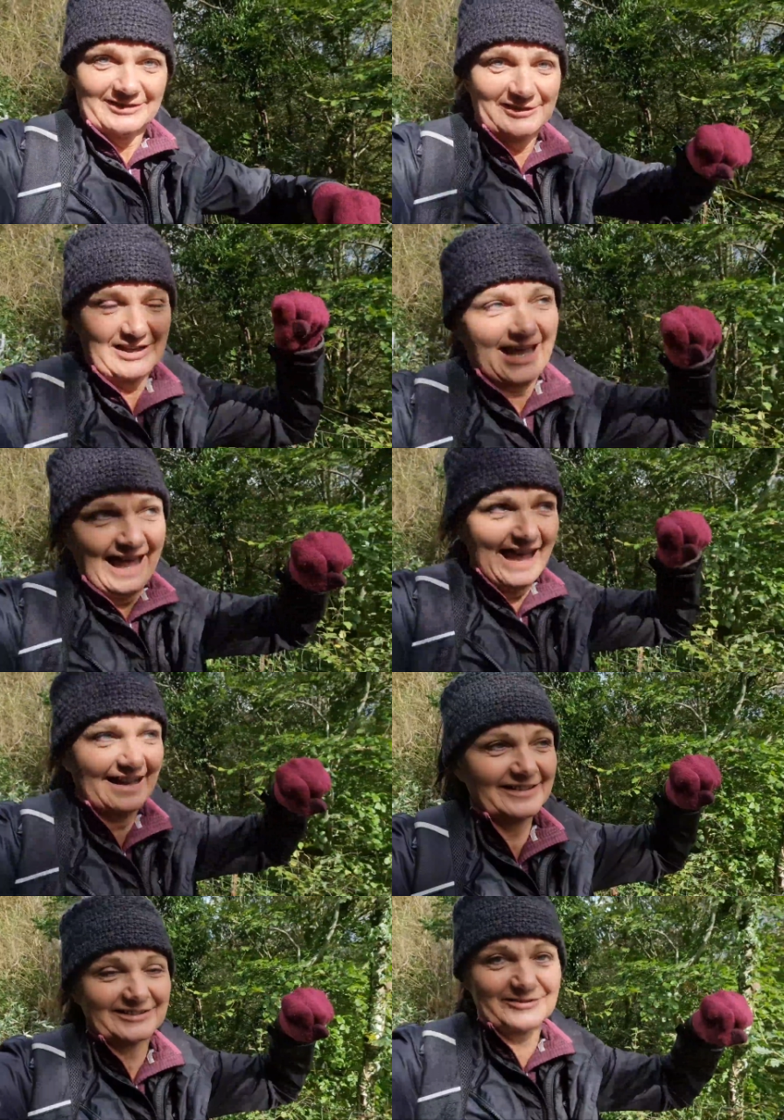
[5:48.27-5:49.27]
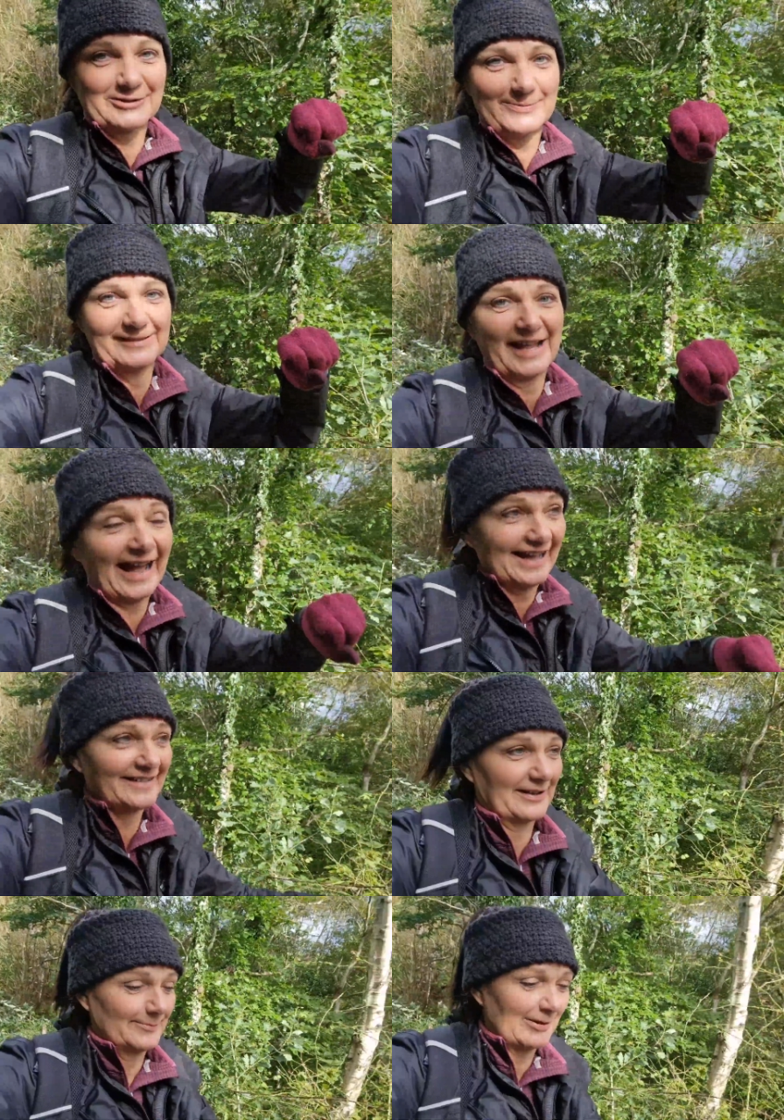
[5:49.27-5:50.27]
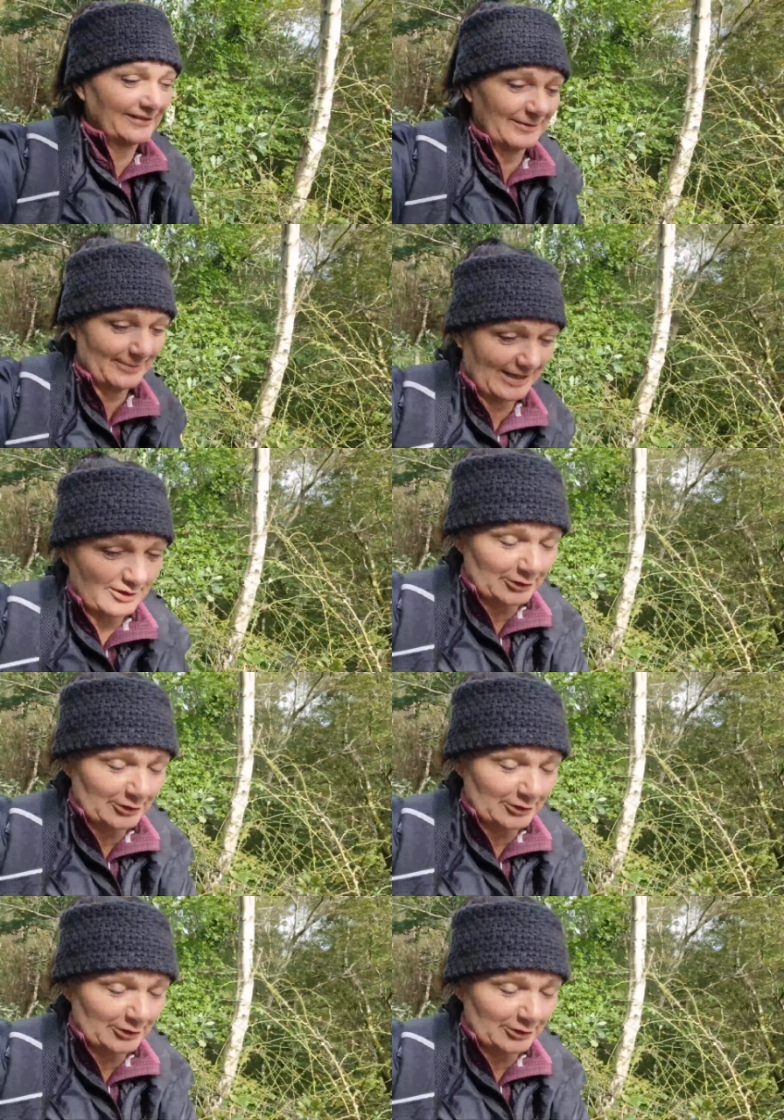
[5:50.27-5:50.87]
sort of held her up as high as I possibly